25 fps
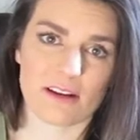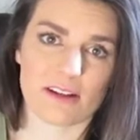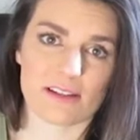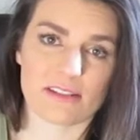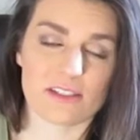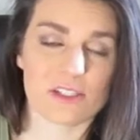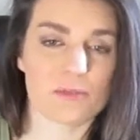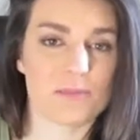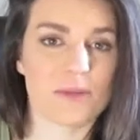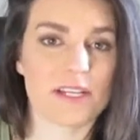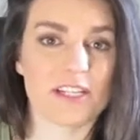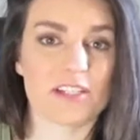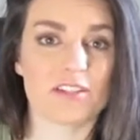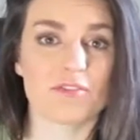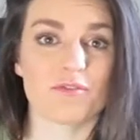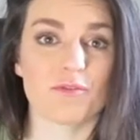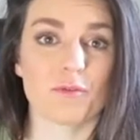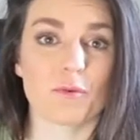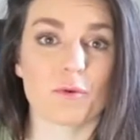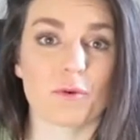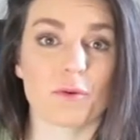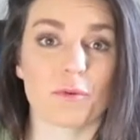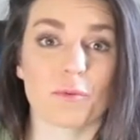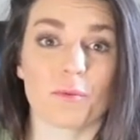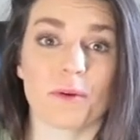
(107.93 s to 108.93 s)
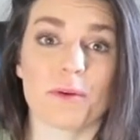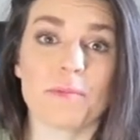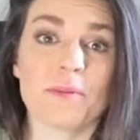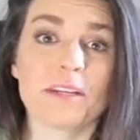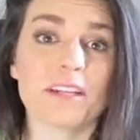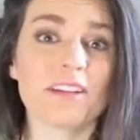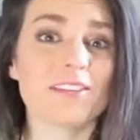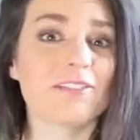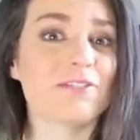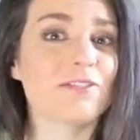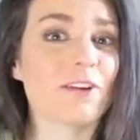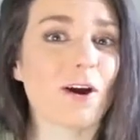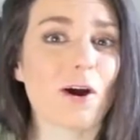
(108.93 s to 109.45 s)
space for women
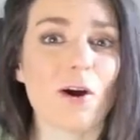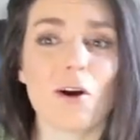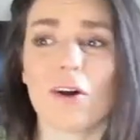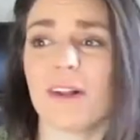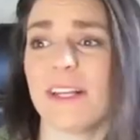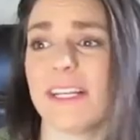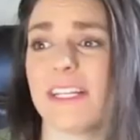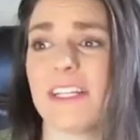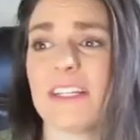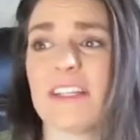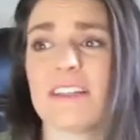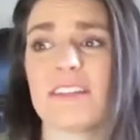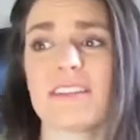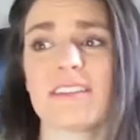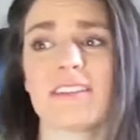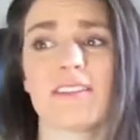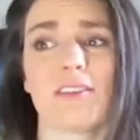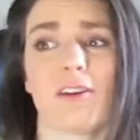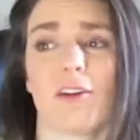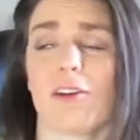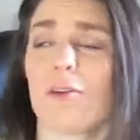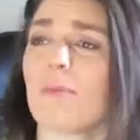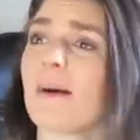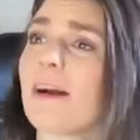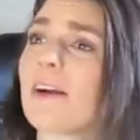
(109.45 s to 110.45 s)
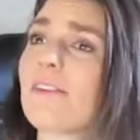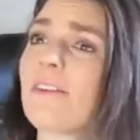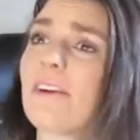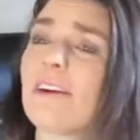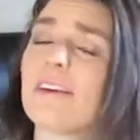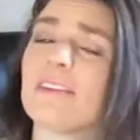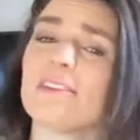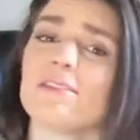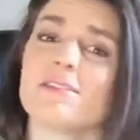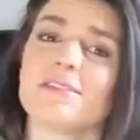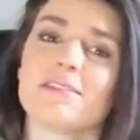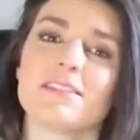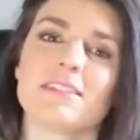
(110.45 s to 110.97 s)
of all ages and all
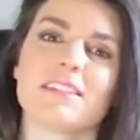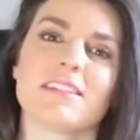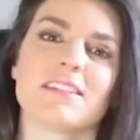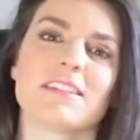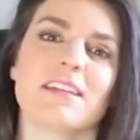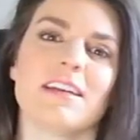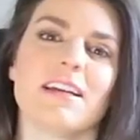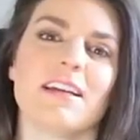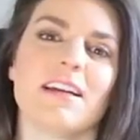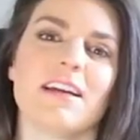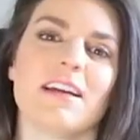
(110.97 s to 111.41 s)
backgrounds